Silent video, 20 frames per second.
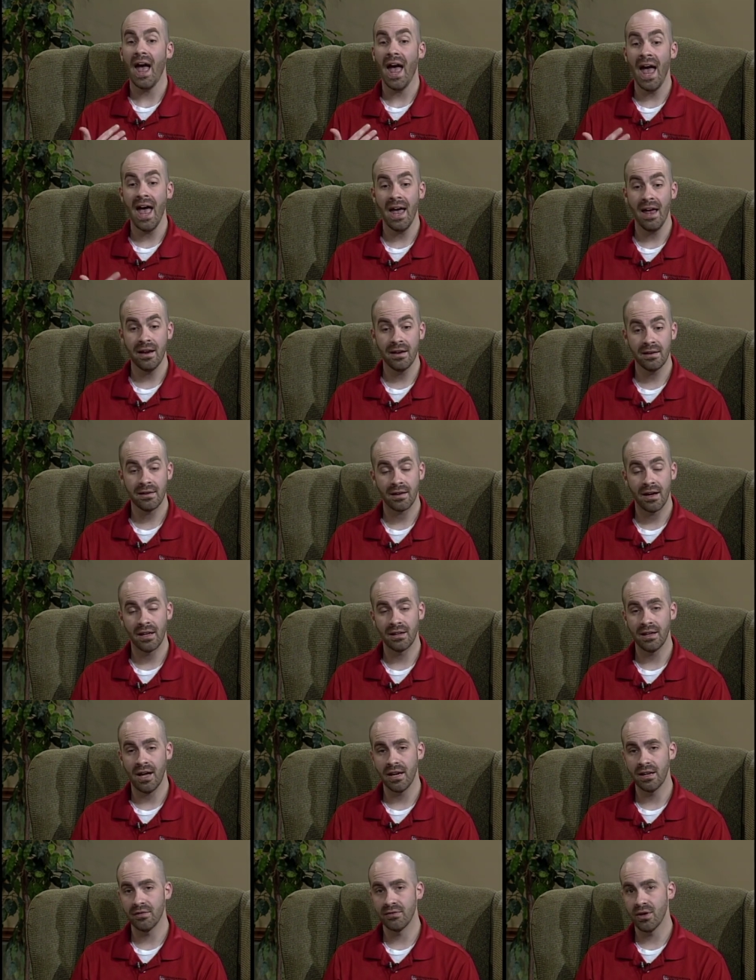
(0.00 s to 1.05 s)
and a
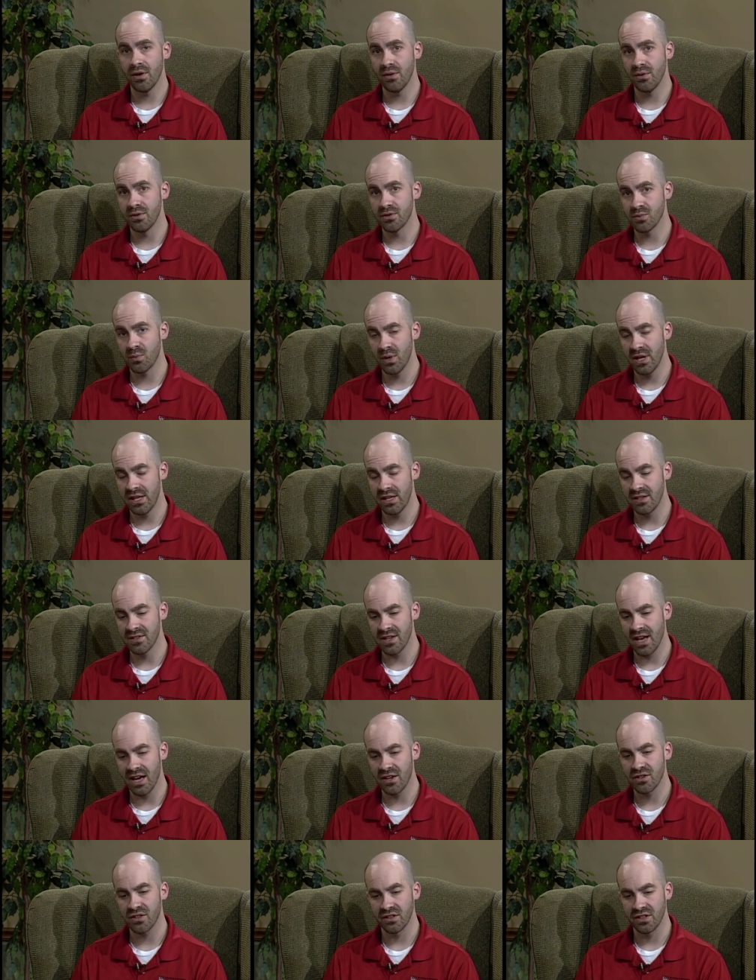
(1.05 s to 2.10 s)
lot of those wikis
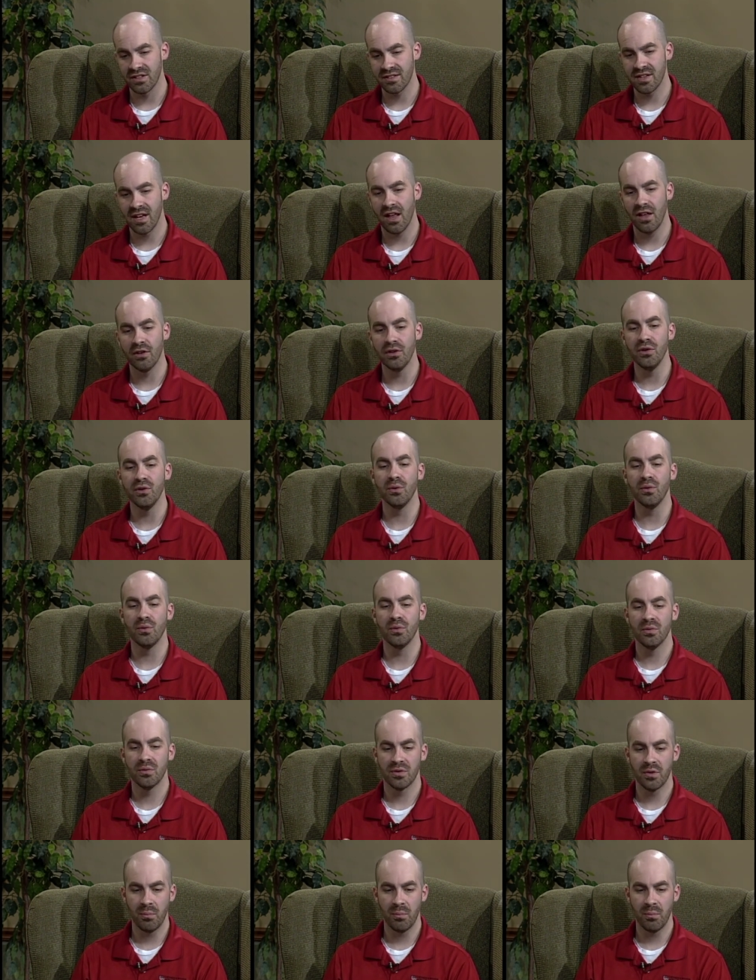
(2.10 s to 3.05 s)
actually tell you